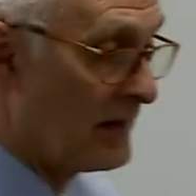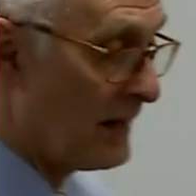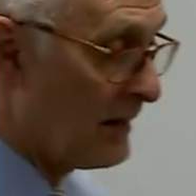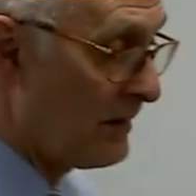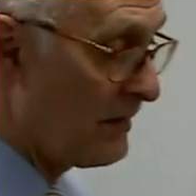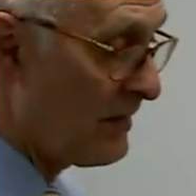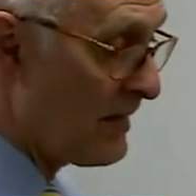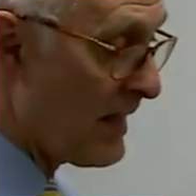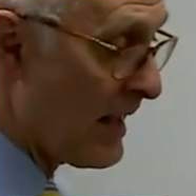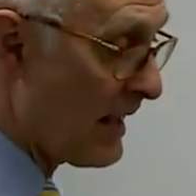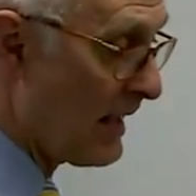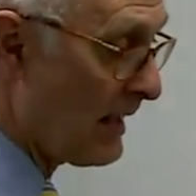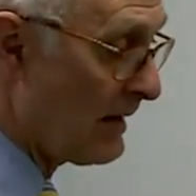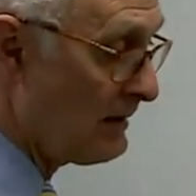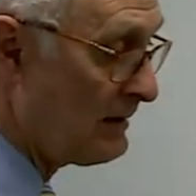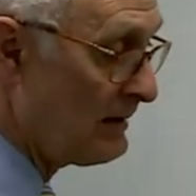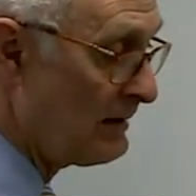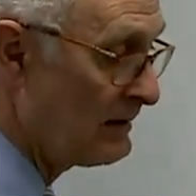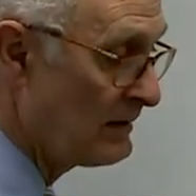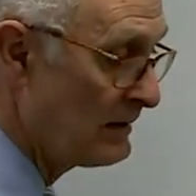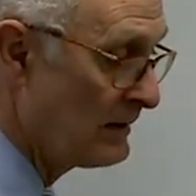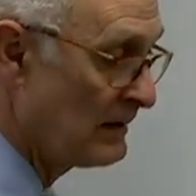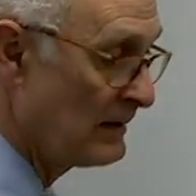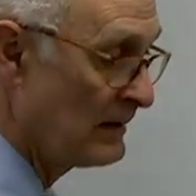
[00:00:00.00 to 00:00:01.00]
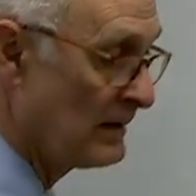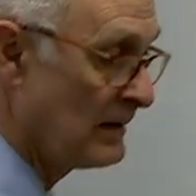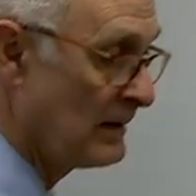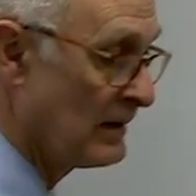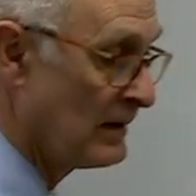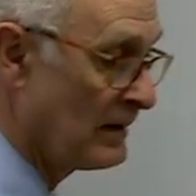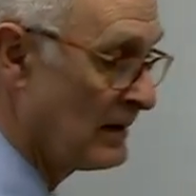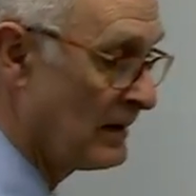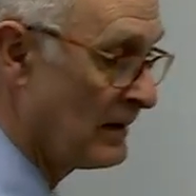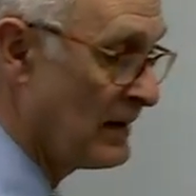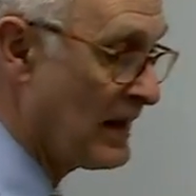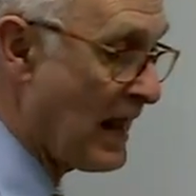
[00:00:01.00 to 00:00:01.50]
And then
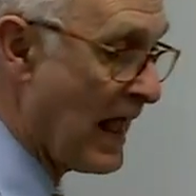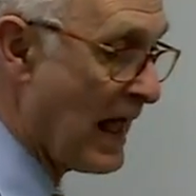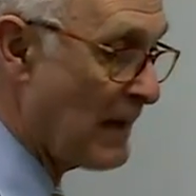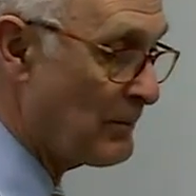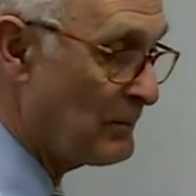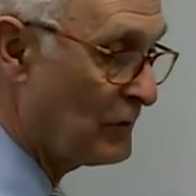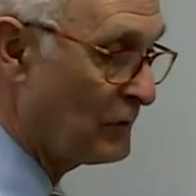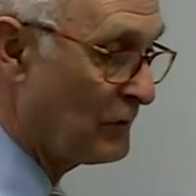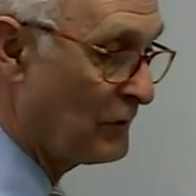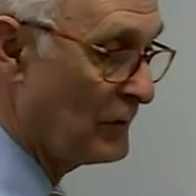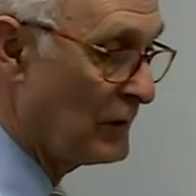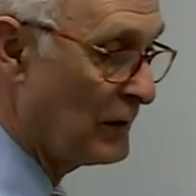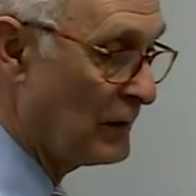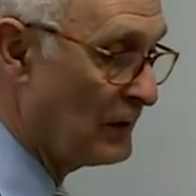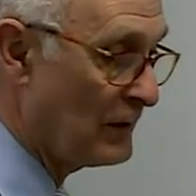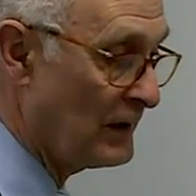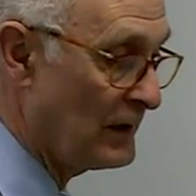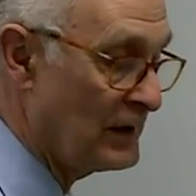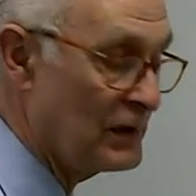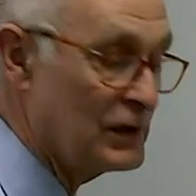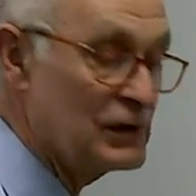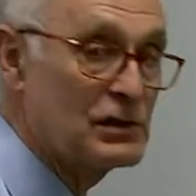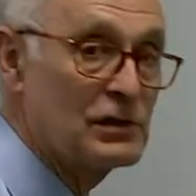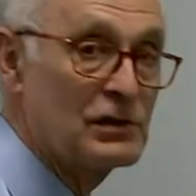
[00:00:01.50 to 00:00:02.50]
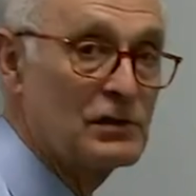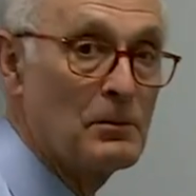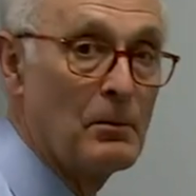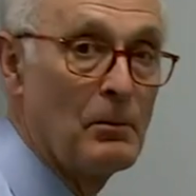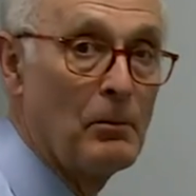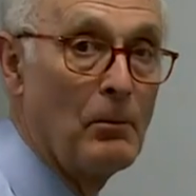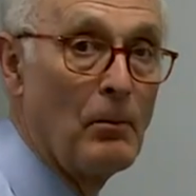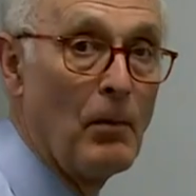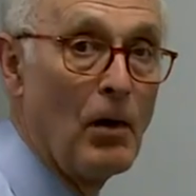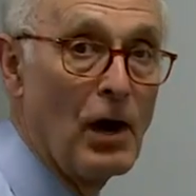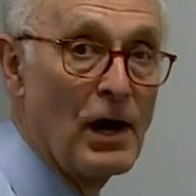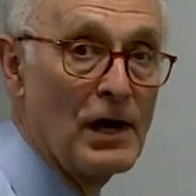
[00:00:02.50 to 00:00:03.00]
the atmosphere is
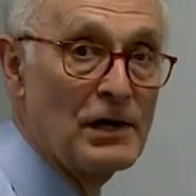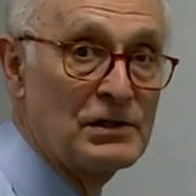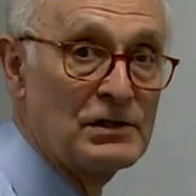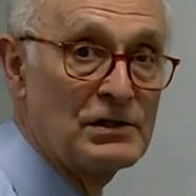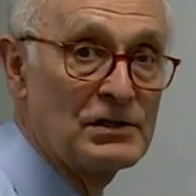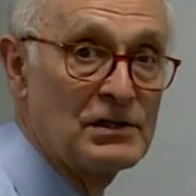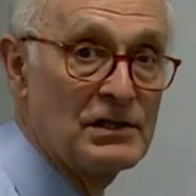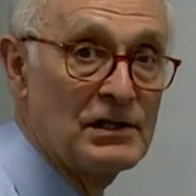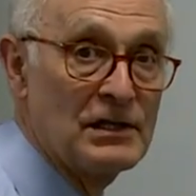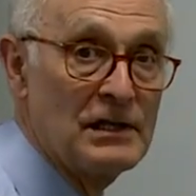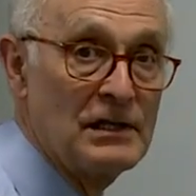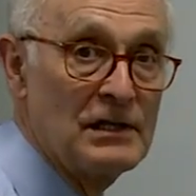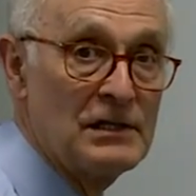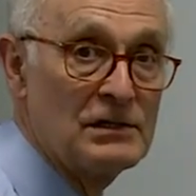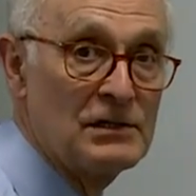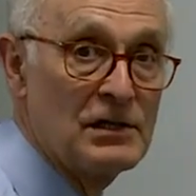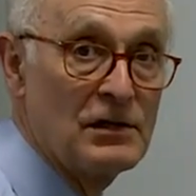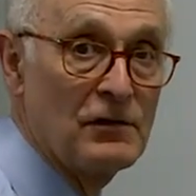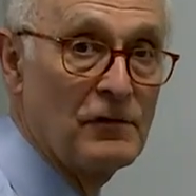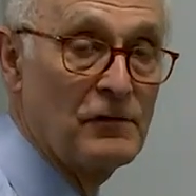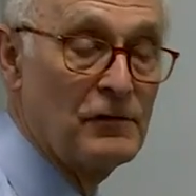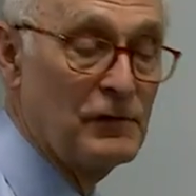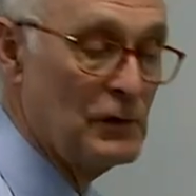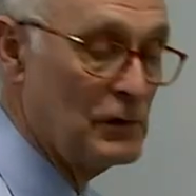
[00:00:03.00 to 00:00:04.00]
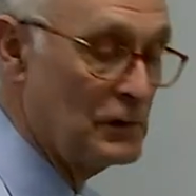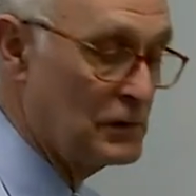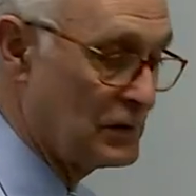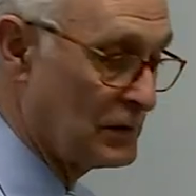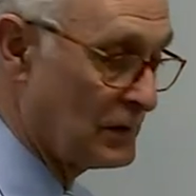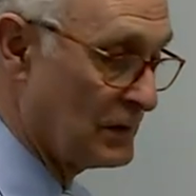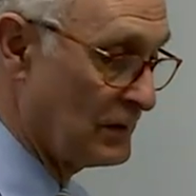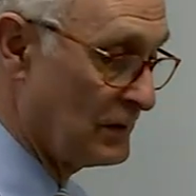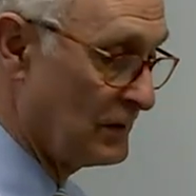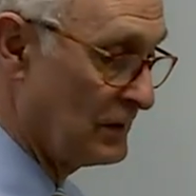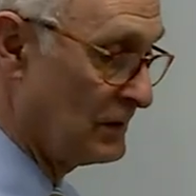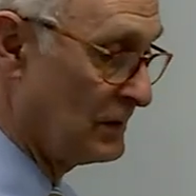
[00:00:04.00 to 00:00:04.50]
marched into the
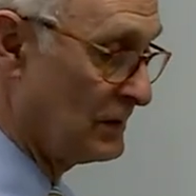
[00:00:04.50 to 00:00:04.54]
future.